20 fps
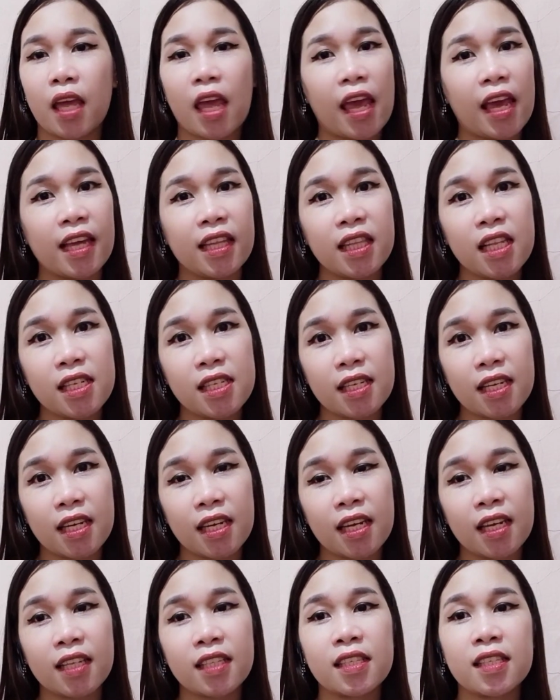
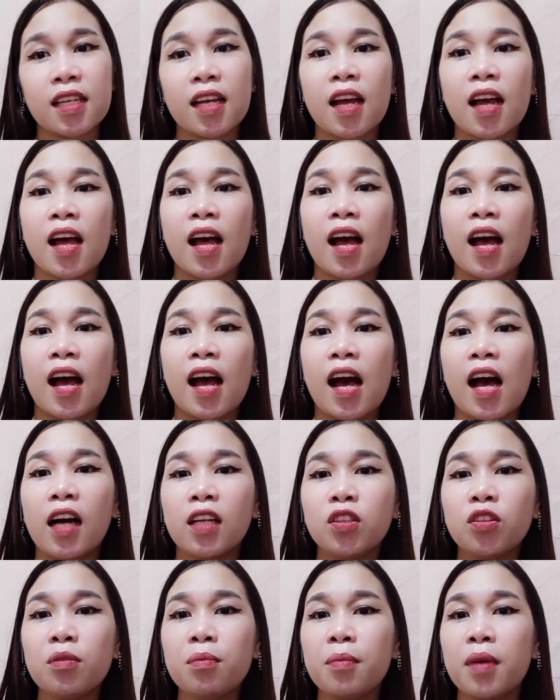86, how
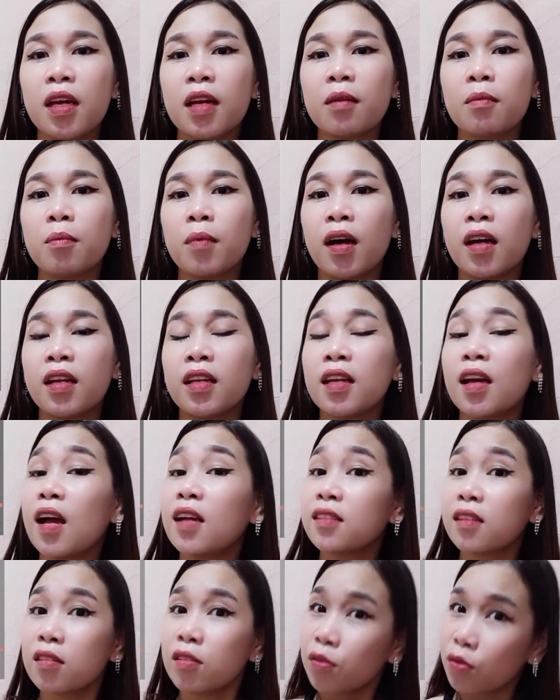to make money
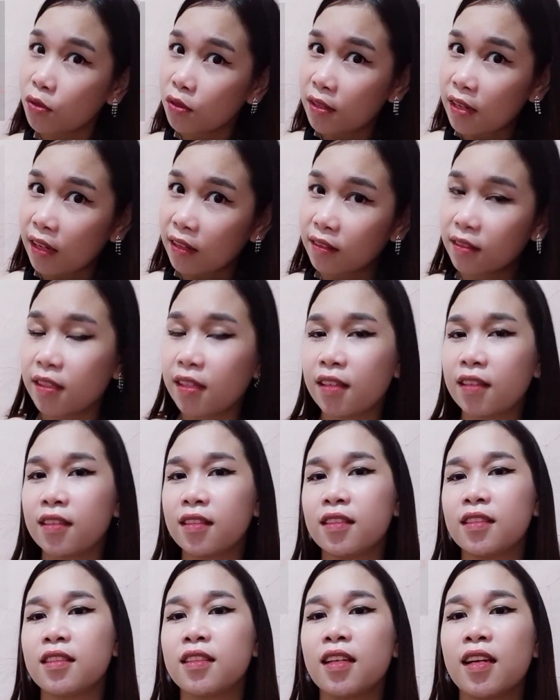as a student.
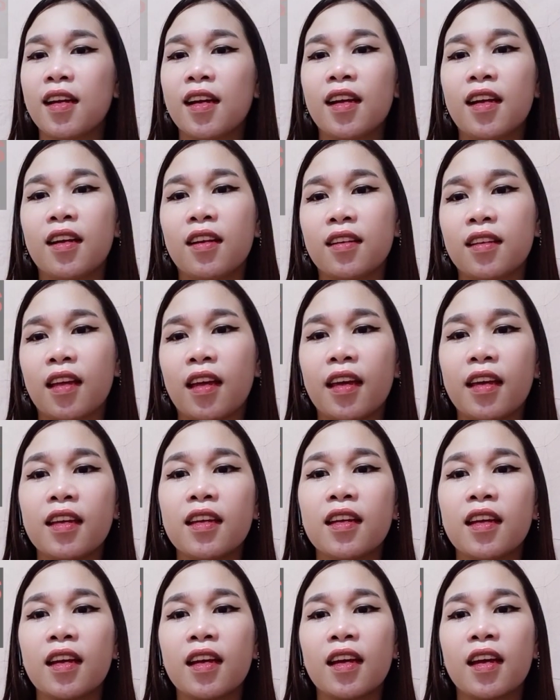Okay.
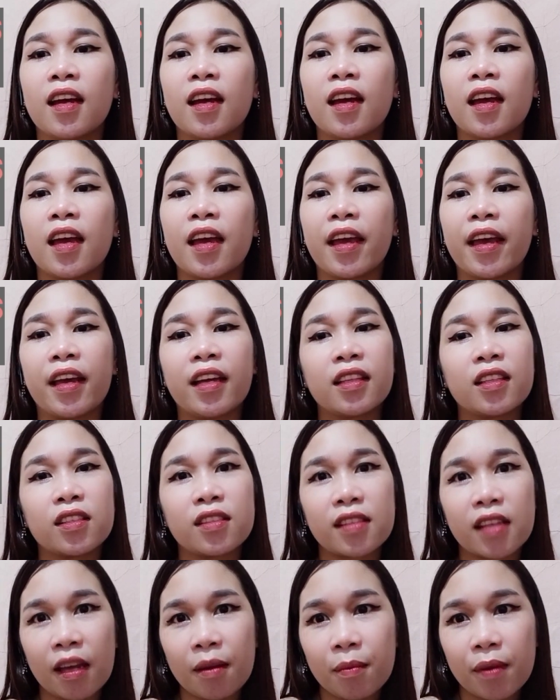
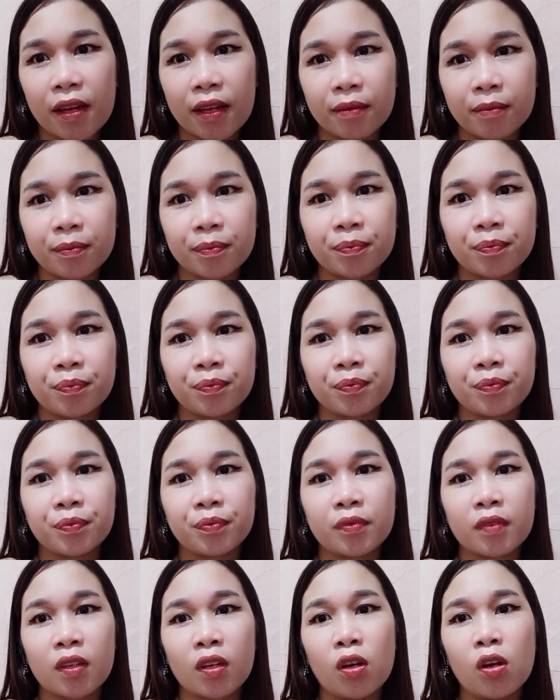87,
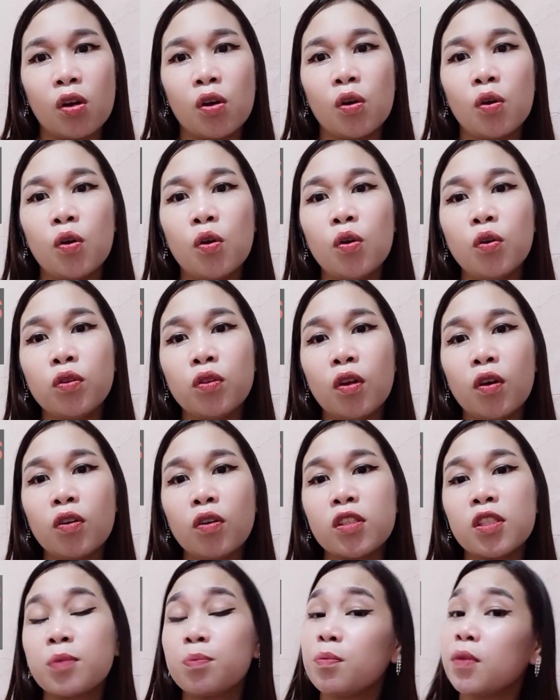who
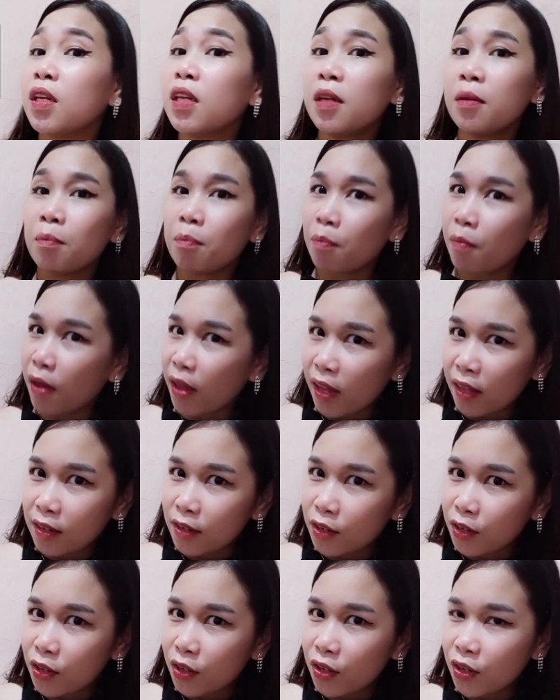knows me
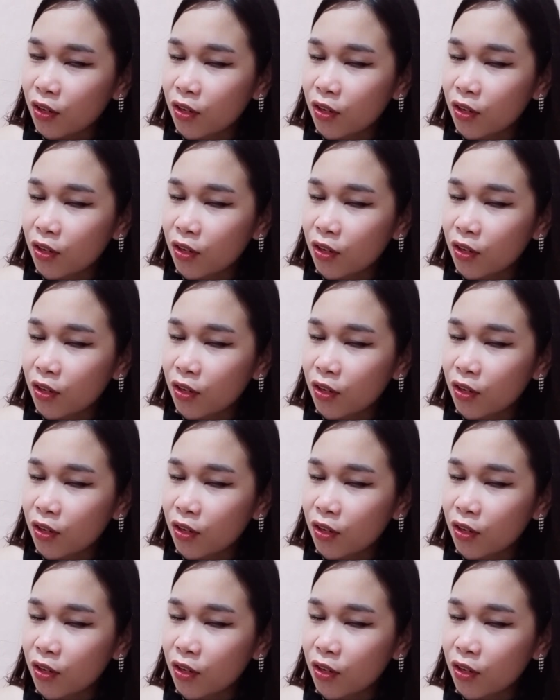better.